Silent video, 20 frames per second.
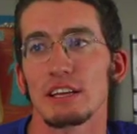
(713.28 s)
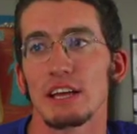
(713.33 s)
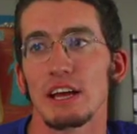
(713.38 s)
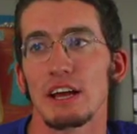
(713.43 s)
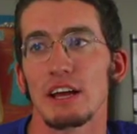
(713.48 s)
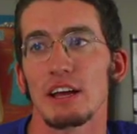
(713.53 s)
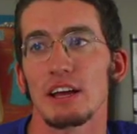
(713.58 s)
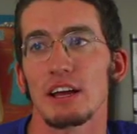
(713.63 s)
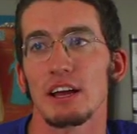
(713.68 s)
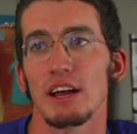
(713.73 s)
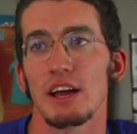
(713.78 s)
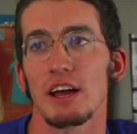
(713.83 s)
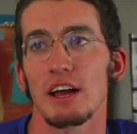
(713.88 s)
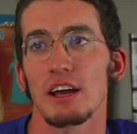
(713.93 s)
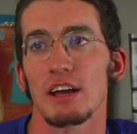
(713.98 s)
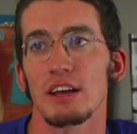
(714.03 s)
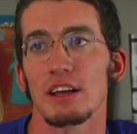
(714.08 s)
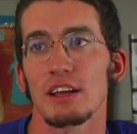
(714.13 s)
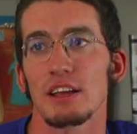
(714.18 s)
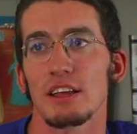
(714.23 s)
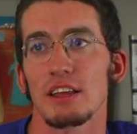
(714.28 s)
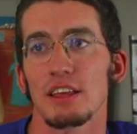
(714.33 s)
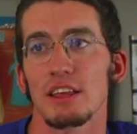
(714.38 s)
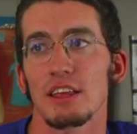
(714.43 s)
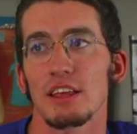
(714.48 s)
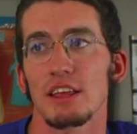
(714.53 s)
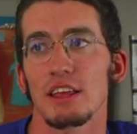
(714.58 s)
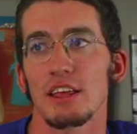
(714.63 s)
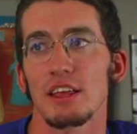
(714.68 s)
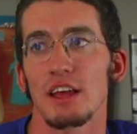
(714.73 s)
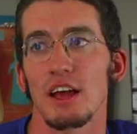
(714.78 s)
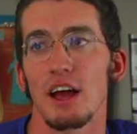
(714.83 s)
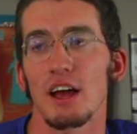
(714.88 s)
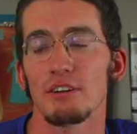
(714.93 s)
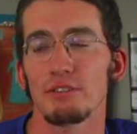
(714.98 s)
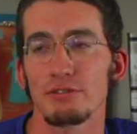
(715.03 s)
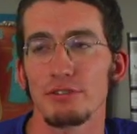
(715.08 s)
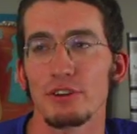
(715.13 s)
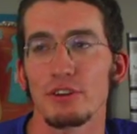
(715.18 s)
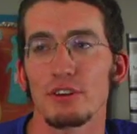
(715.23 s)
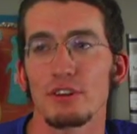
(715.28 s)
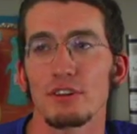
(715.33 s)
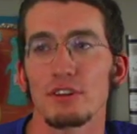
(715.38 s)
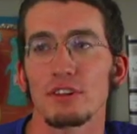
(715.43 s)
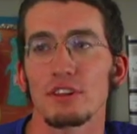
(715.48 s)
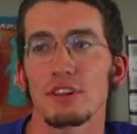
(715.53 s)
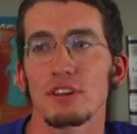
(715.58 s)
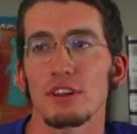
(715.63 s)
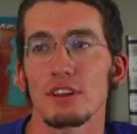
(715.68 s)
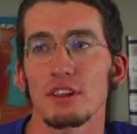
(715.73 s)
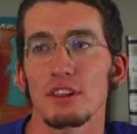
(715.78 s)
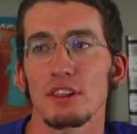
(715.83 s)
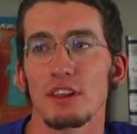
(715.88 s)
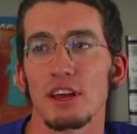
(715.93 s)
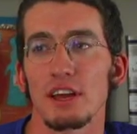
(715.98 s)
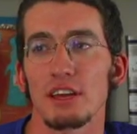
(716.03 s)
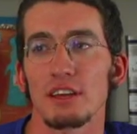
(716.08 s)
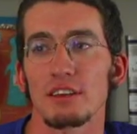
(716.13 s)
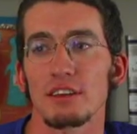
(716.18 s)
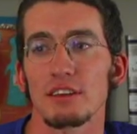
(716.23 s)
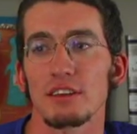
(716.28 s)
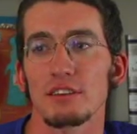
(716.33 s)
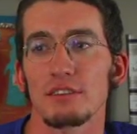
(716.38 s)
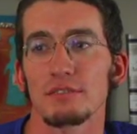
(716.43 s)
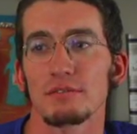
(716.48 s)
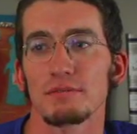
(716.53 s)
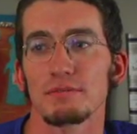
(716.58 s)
uh, I feel like